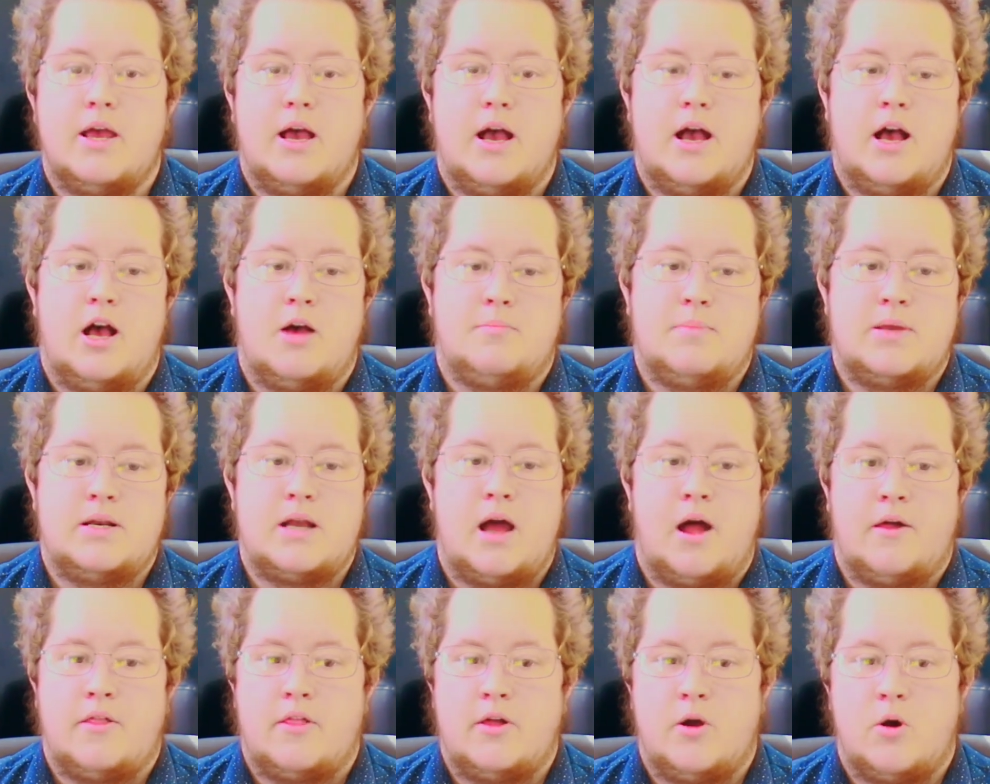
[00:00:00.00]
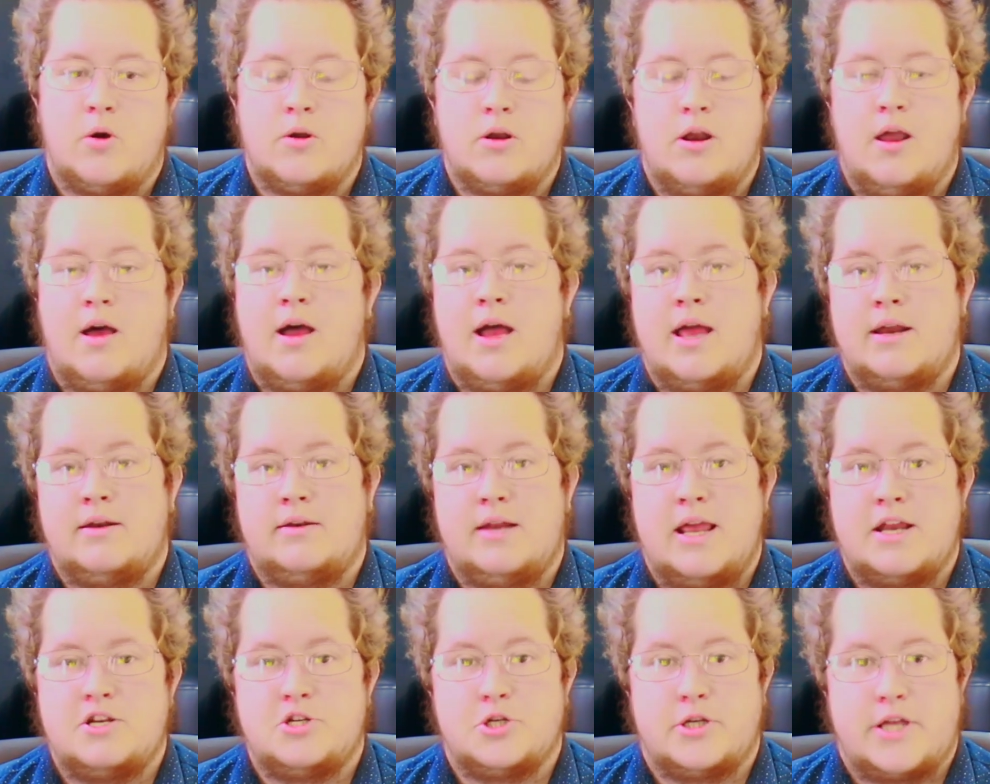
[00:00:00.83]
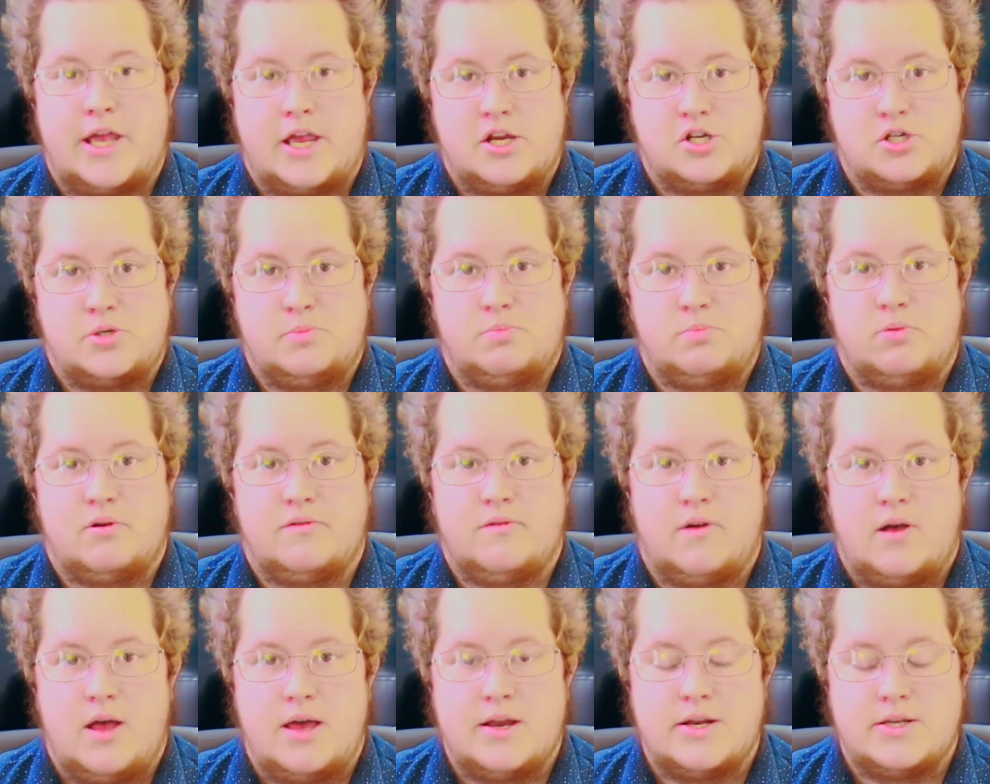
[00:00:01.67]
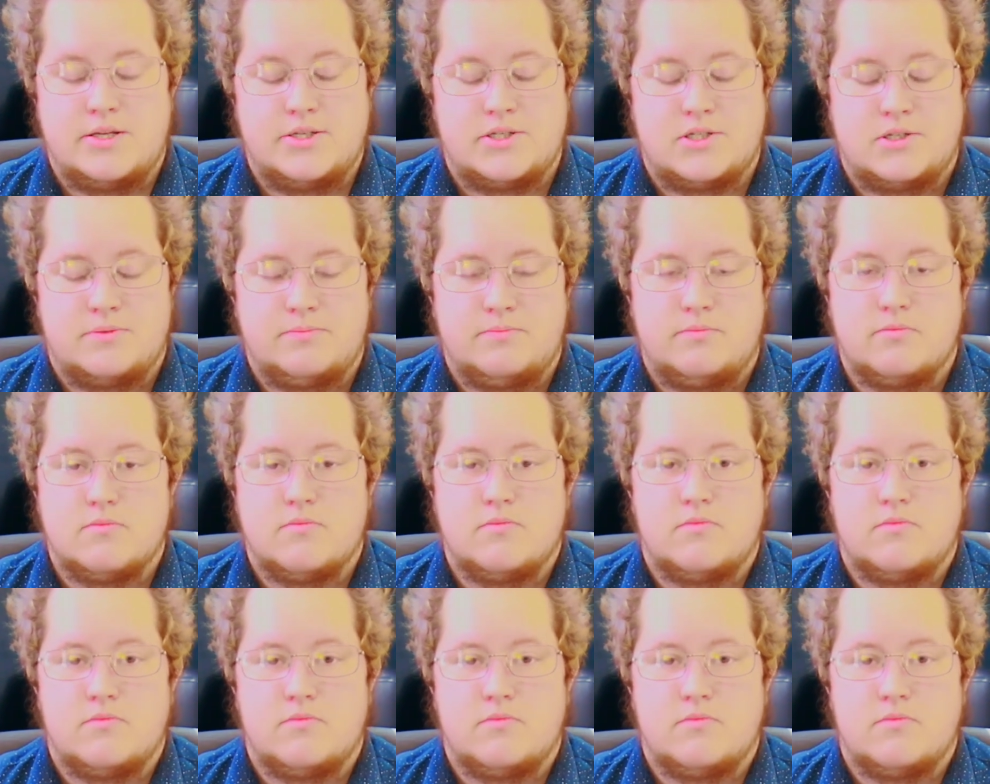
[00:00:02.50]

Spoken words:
and other online education providers.